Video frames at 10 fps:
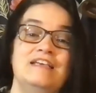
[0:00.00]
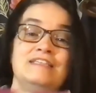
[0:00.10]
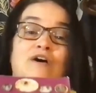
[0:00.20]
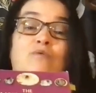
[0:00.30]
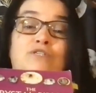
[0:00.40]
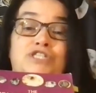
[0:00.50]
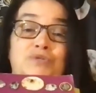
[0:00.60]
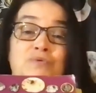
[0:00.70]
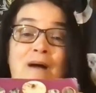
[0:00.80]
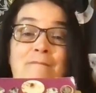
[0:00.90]
So
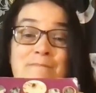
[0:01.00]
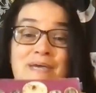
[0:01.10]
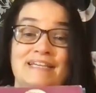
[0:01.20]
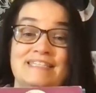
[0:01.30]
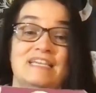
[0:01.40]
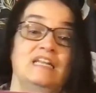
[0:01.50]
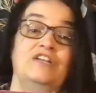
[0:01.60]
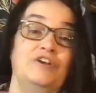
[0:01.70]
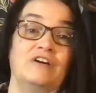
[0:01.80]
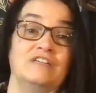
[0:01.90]
do not miss
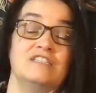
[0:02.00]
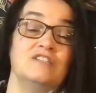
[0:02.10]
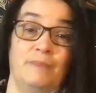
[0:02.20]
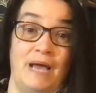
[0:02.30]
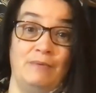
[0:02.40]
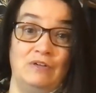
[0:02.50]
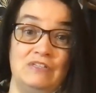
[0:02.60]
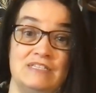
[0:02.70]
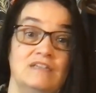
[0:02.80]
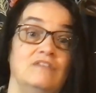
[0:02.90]
getting your crystal
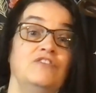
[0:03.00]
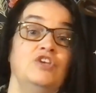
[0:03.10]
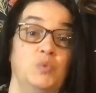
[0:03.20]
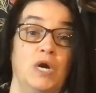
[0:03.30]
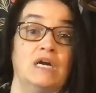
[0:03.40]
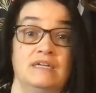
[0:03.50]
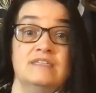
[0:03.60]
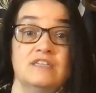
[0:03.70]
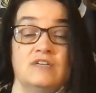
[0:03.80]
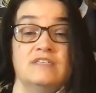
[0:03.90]
Bibles. If you are
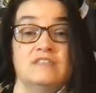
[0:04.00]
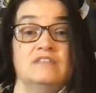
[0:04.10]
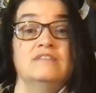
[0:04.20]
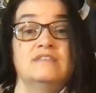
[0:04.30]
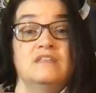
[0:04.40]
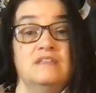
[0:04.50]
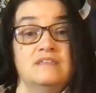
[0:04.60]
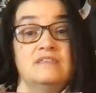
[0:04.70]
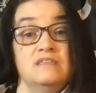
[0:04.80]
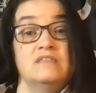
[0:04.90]
into crystals,
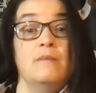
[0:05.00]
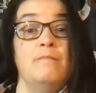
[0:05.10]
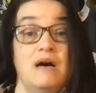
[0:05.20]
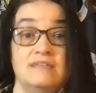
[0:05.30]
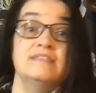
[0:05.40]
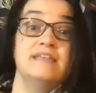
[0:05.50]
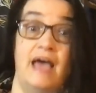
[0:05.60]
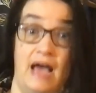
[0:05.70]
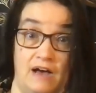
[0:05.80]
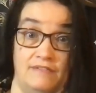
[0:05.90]
this is a must
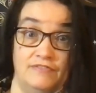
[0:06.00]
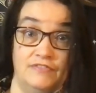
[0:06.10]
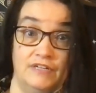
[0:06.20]
have.